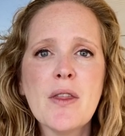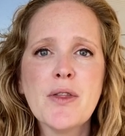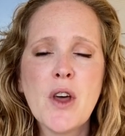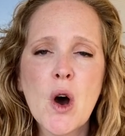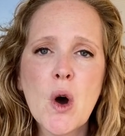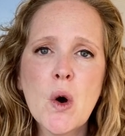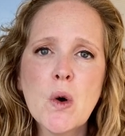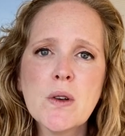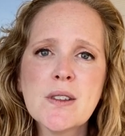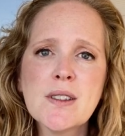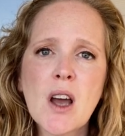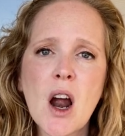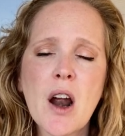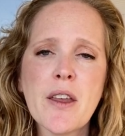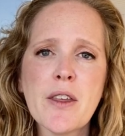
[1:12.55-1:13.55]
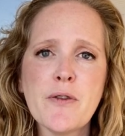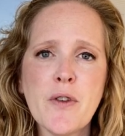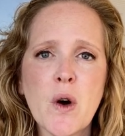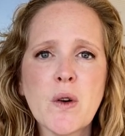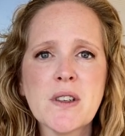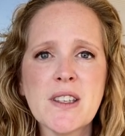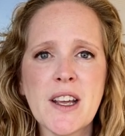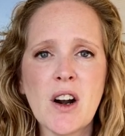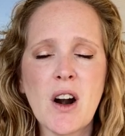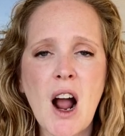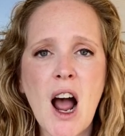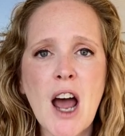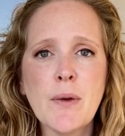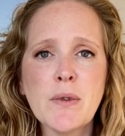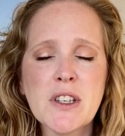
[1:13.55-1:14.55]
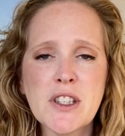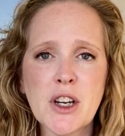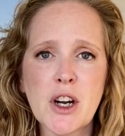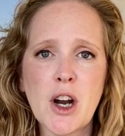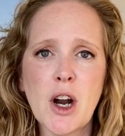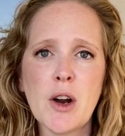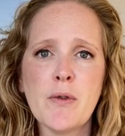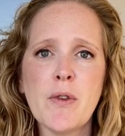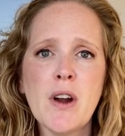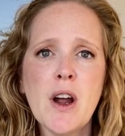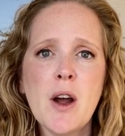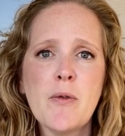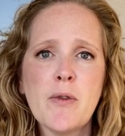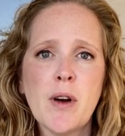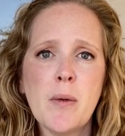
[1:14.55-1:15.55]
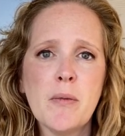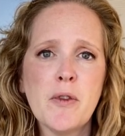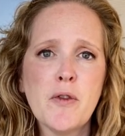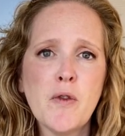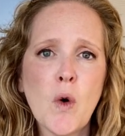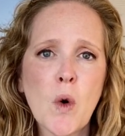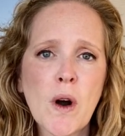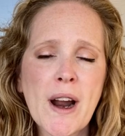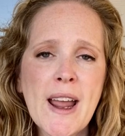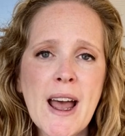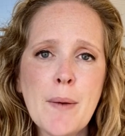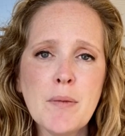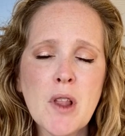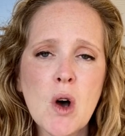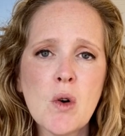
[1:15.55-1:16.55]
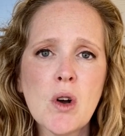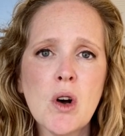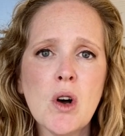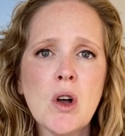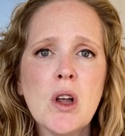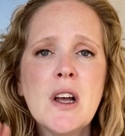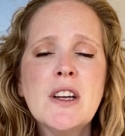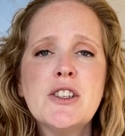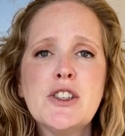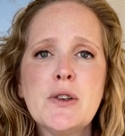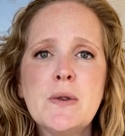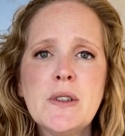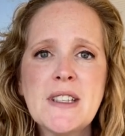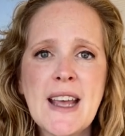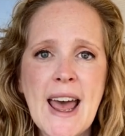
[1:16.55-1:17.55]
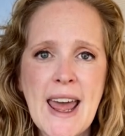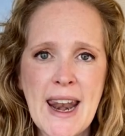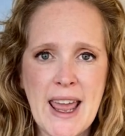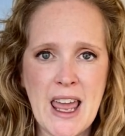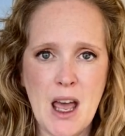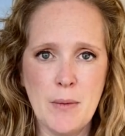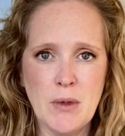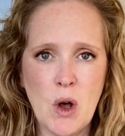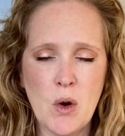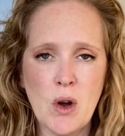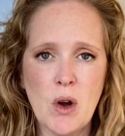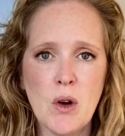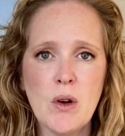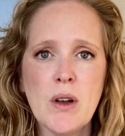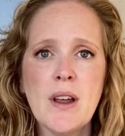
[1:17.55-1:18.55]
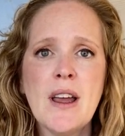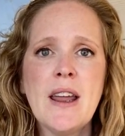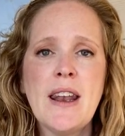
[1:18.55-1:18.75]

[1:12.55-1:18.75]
Those are the folks that are on reserve from 4 a.m. local to 10 a.m. local.